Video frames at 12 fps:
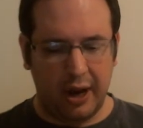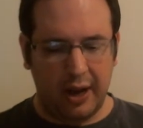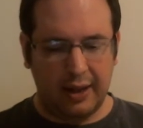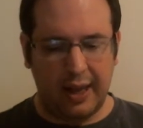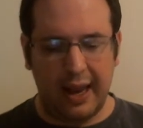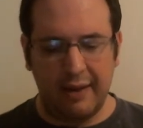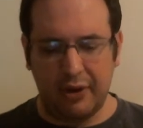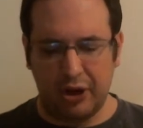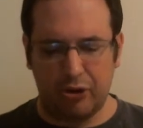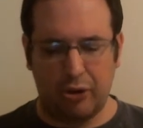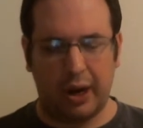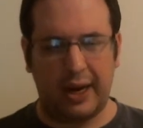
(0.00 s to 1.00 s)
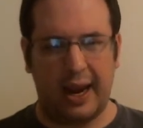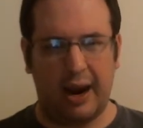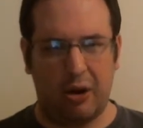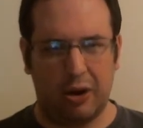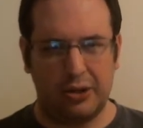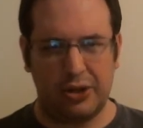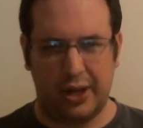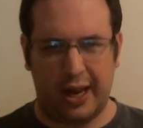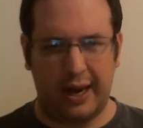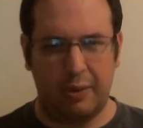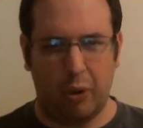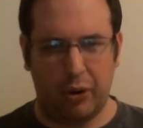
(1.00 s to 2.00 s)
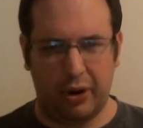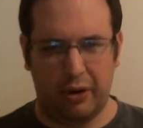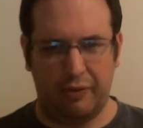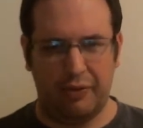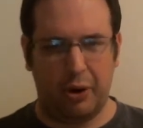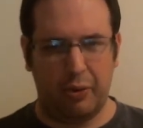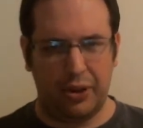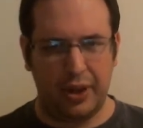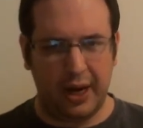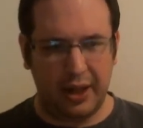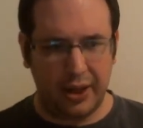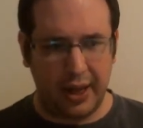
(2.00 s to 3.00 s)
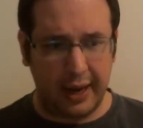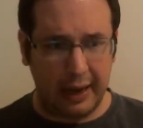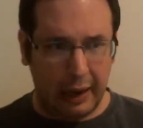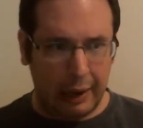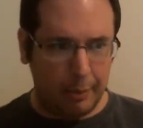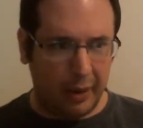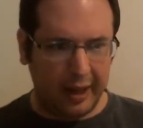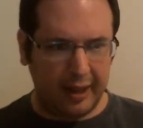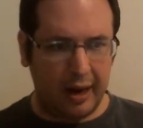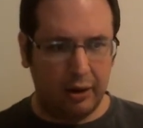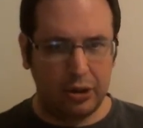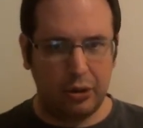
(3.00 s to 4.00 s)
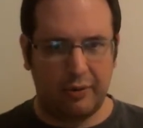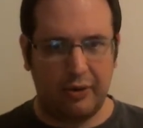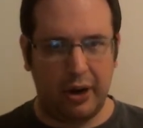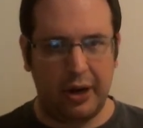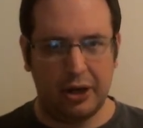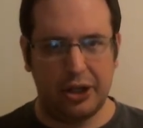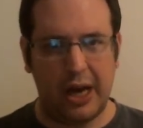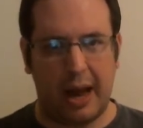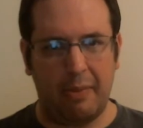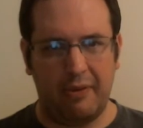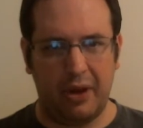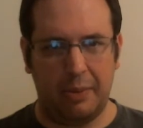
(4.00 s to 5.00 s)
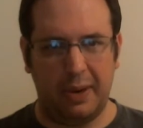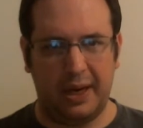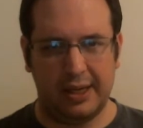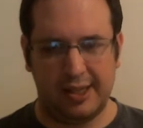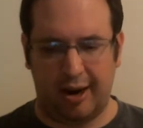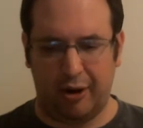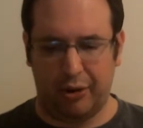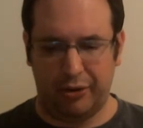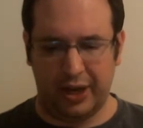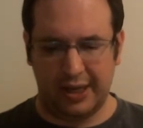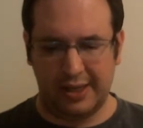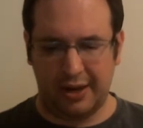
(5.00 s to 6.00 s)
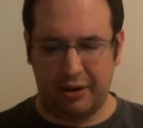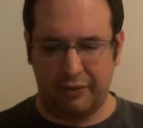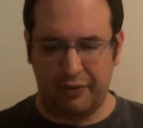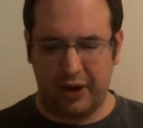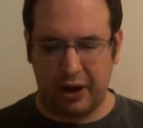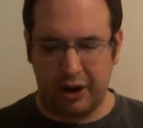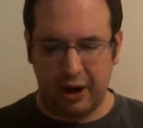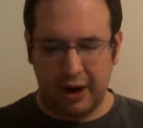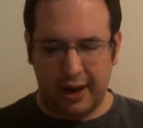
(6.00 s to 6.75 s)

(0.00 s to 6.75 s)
They even drug Harold so that he won't interfere with anything, but they don't do a very good job of it because Harold does interfere.